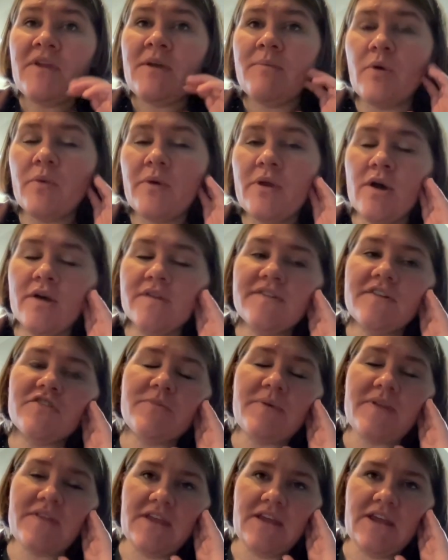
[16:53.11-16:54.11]
but we also have to
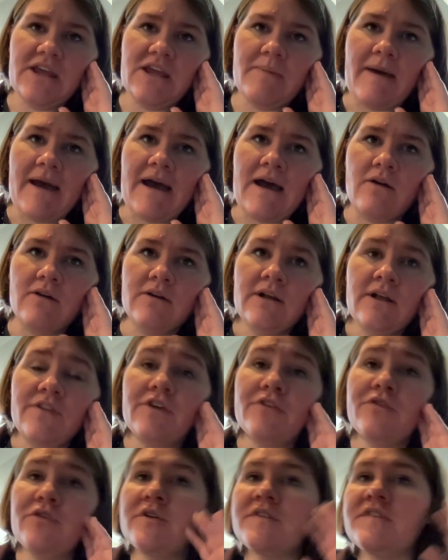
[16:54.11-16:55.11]
be thinking about
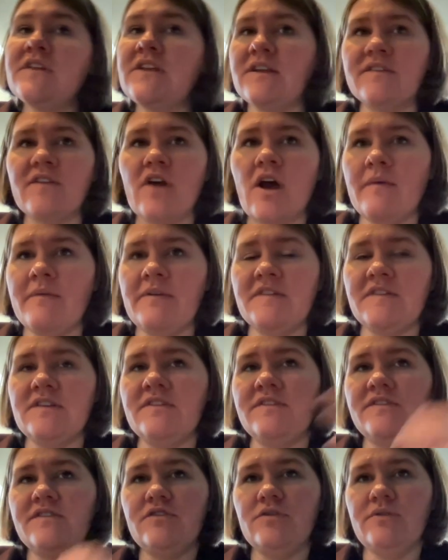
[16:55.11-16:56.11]
the first thing is obviously
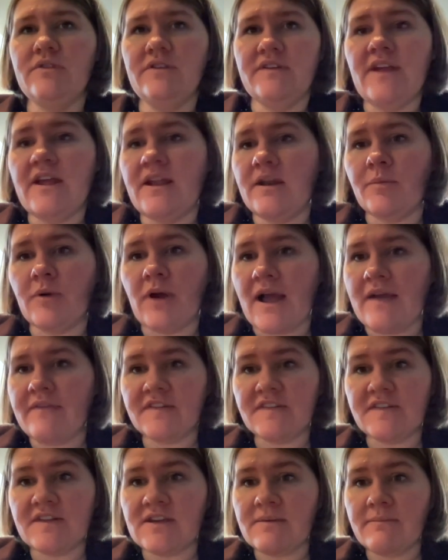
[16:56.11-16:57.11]
student data
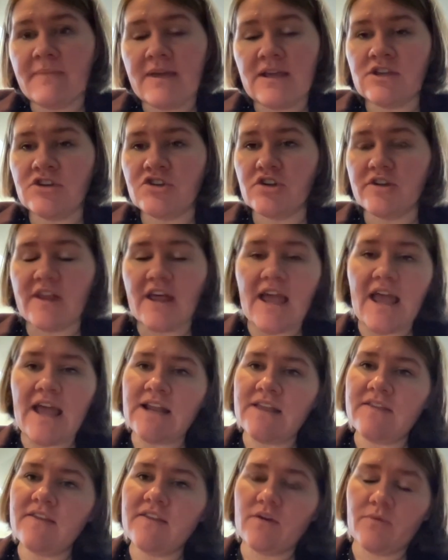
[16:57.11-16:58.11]
privacy making sure that
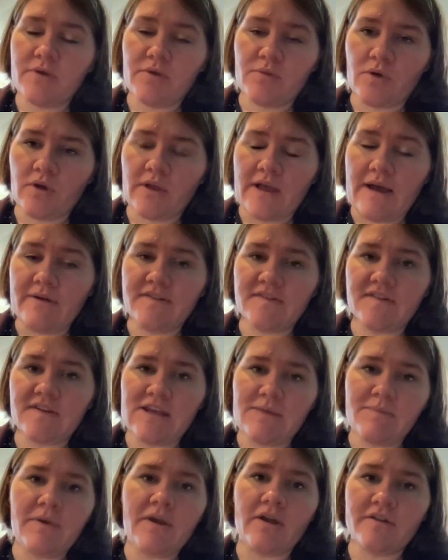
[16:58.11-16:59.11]
anything that we roll out is
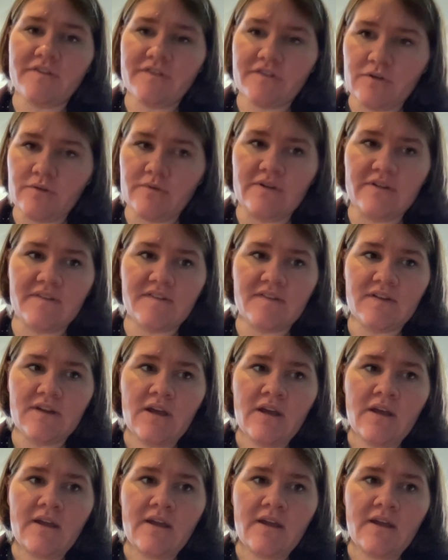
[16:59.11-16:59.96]
keeping our students